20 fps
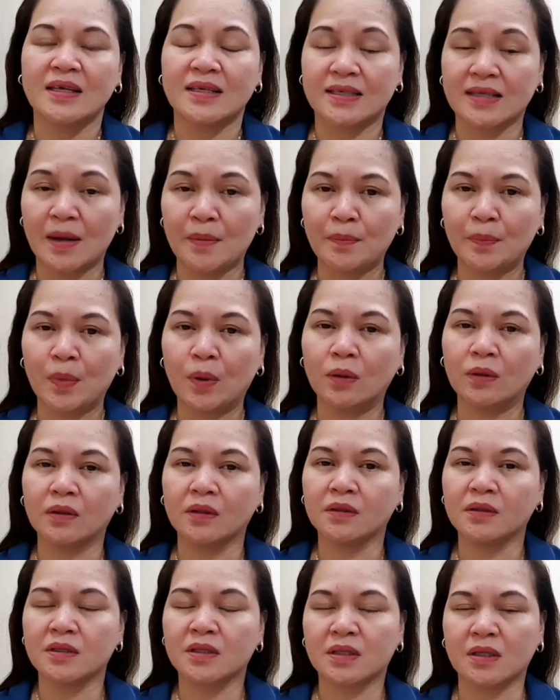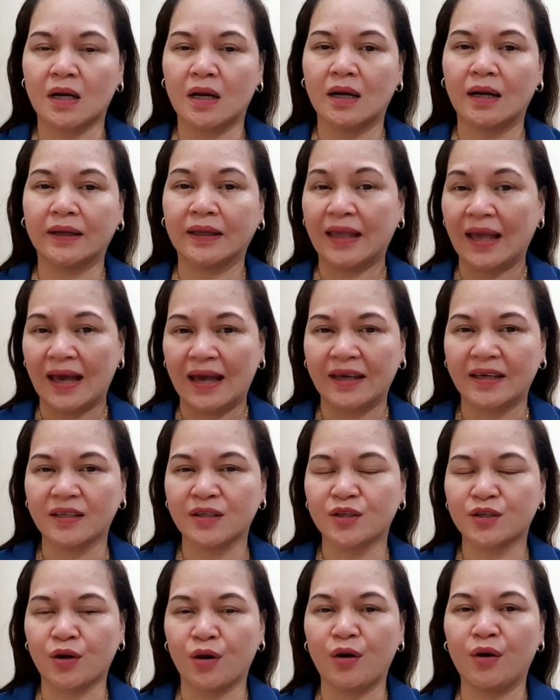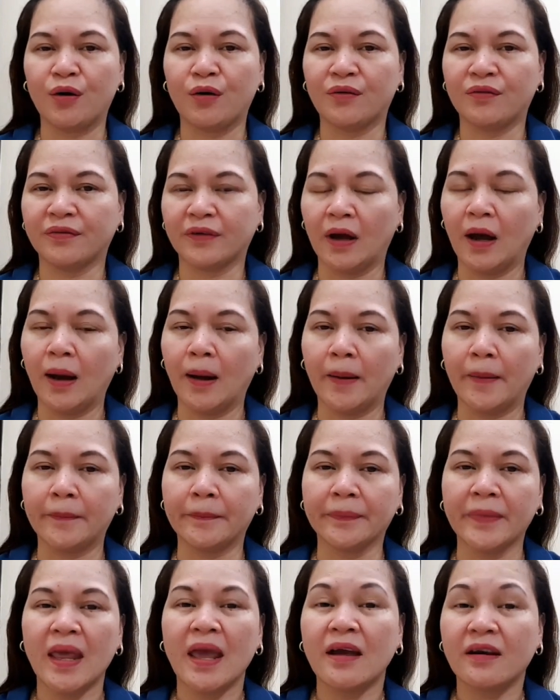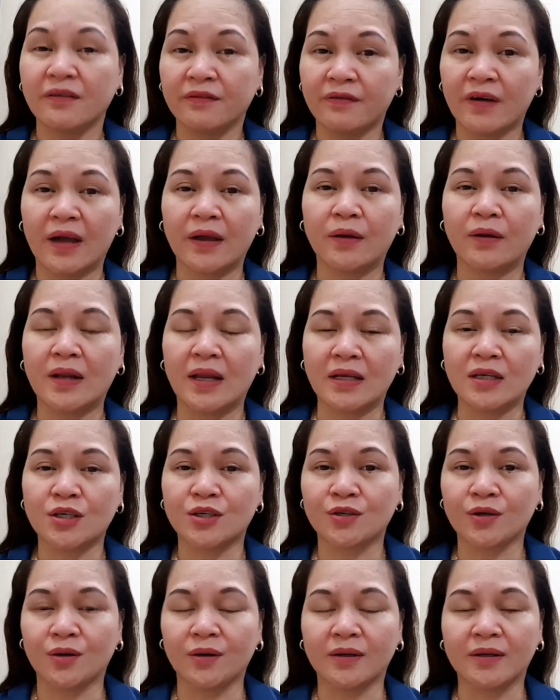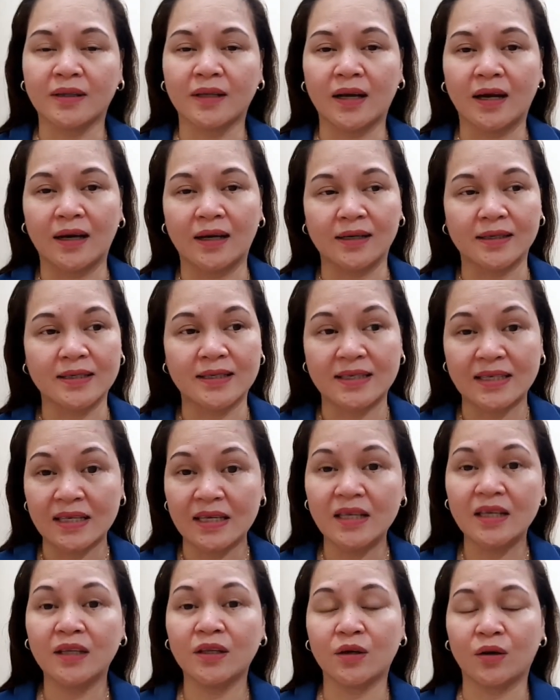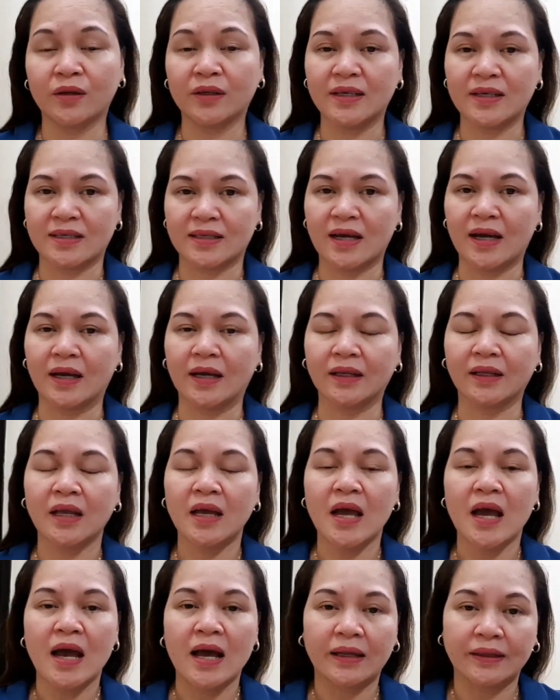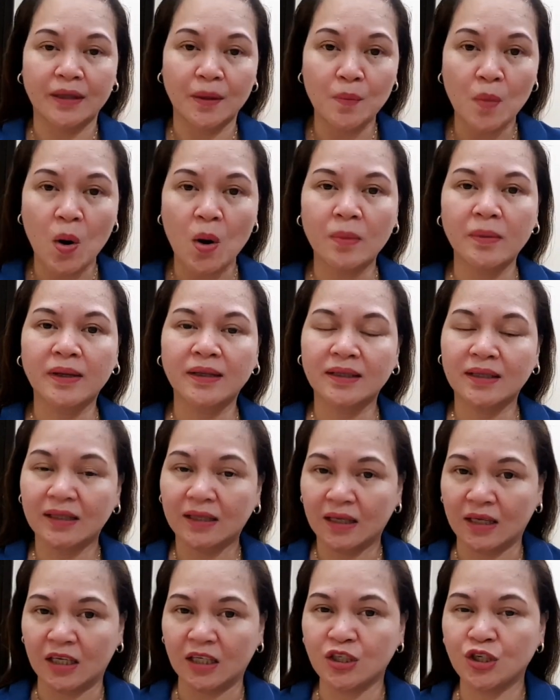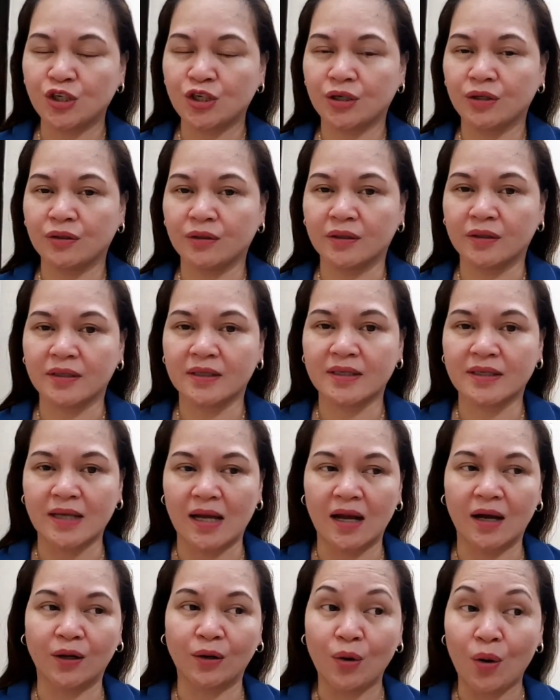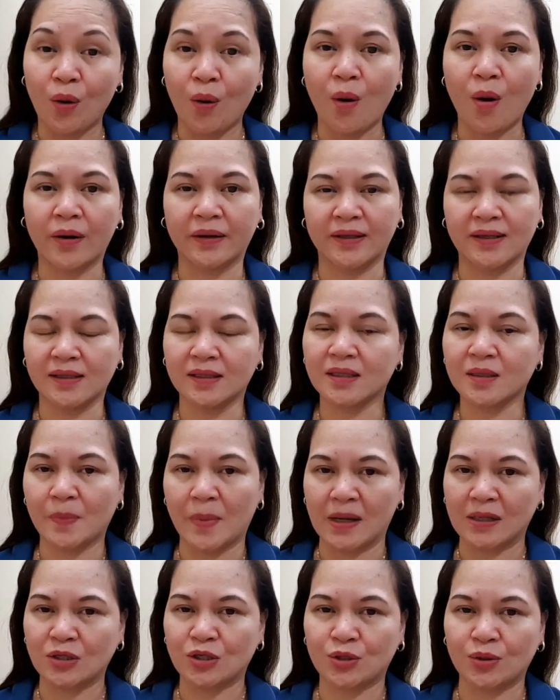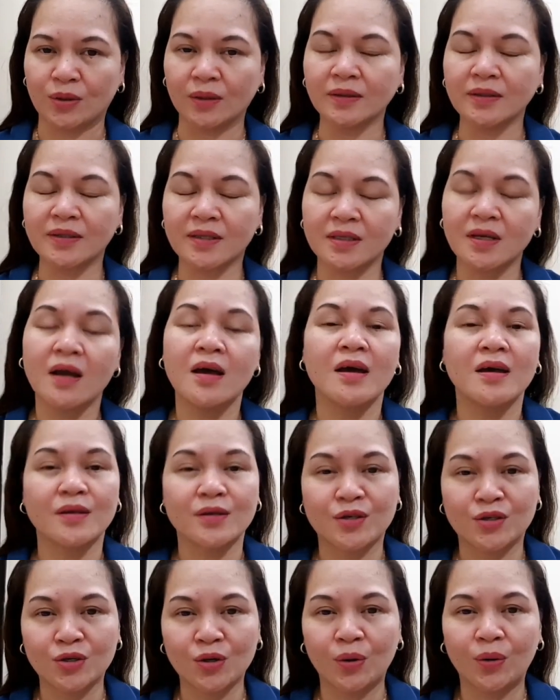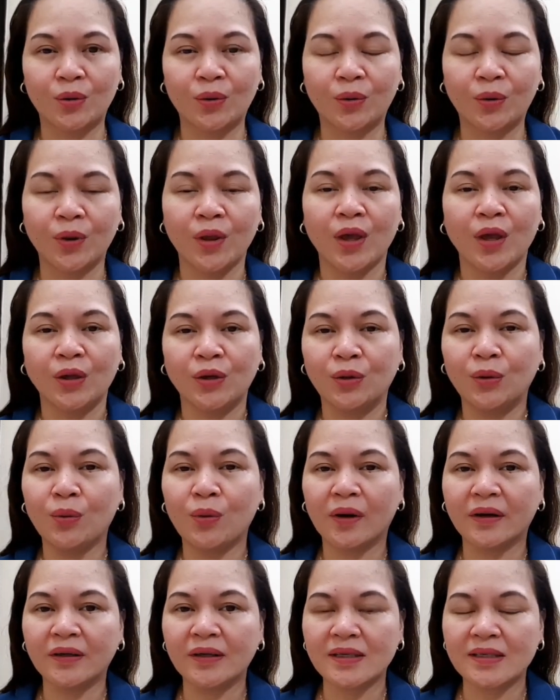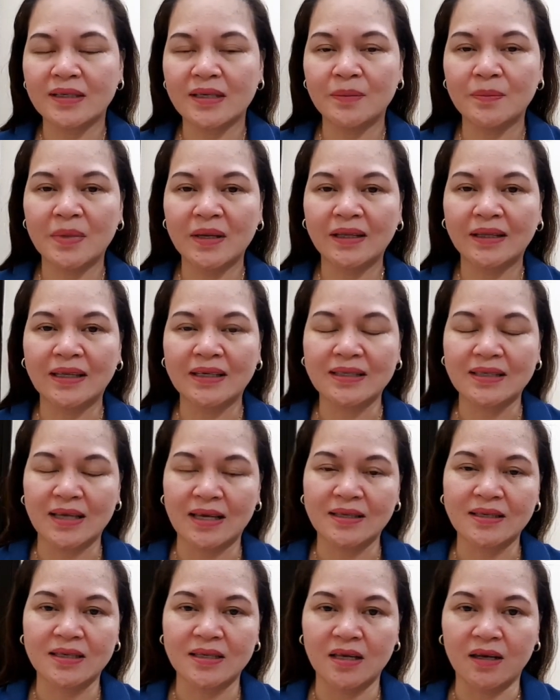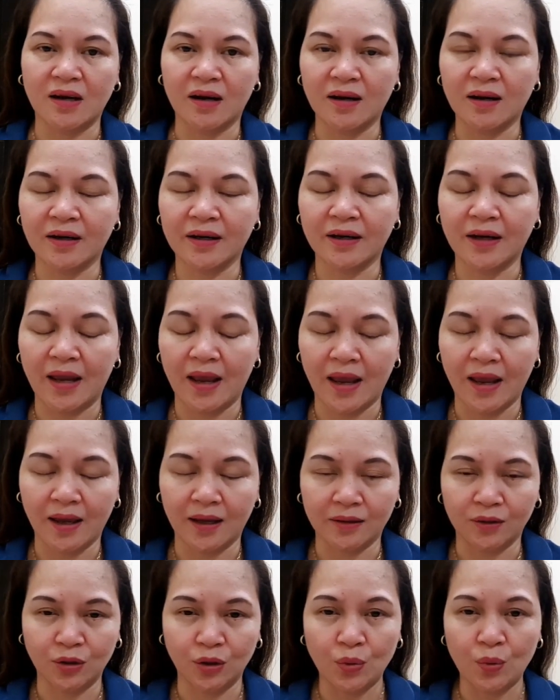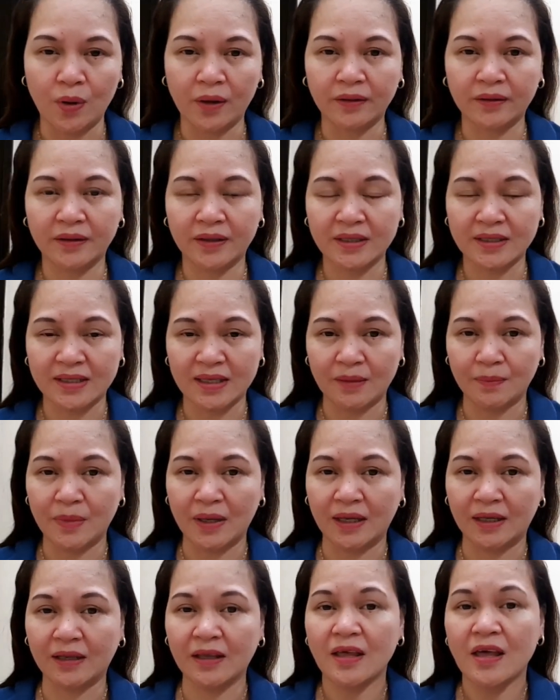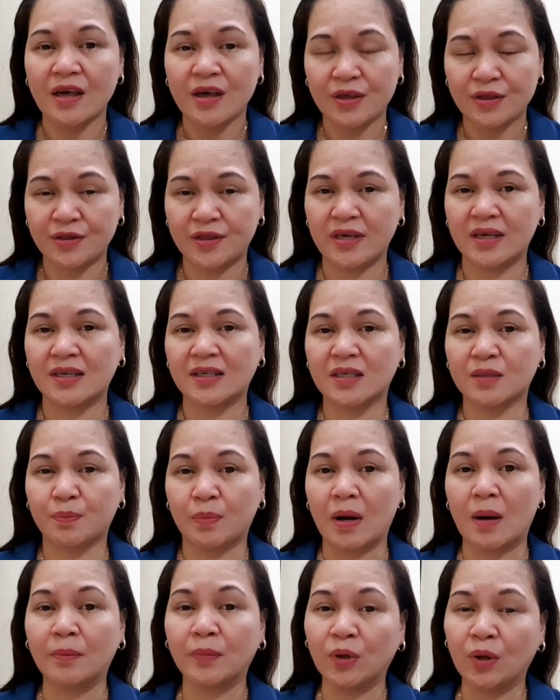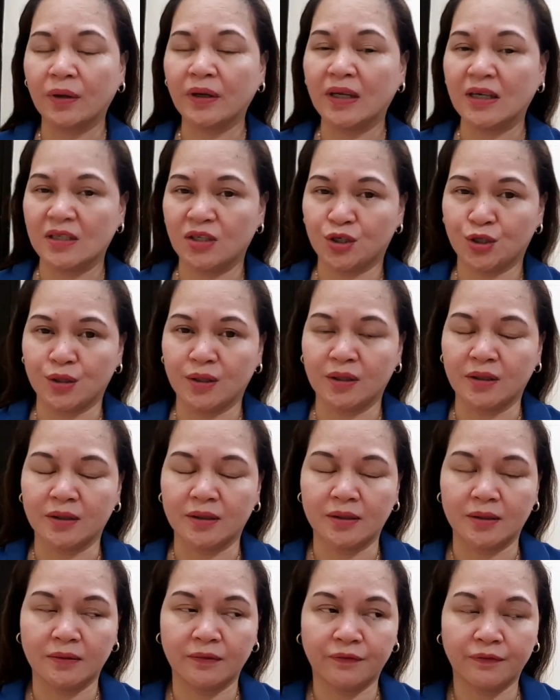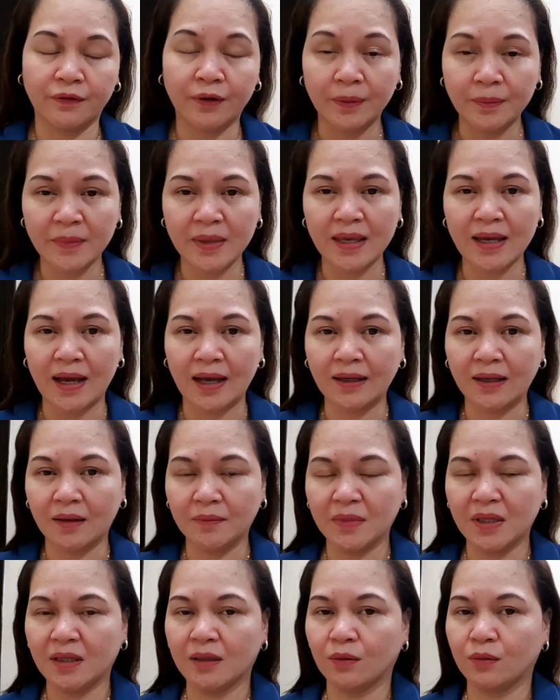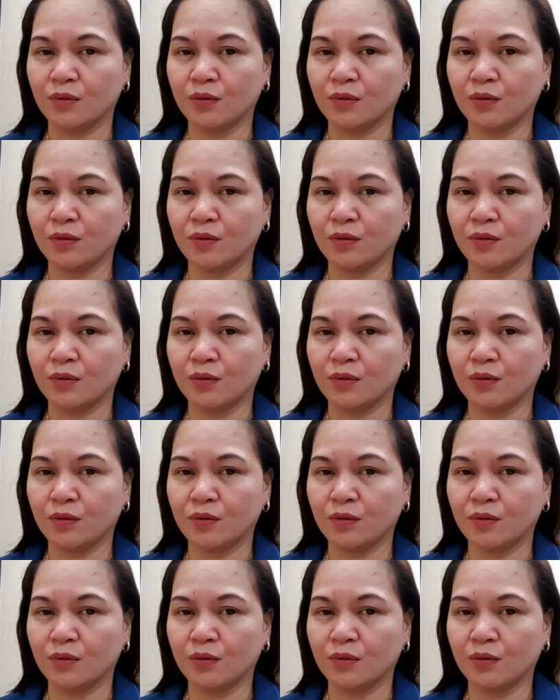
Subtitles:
samples, kinds of violation seen on the site the moment that the engineers go on inspections. So you are receiving this NCR, and you are receiving this from your engineer. For me, I am in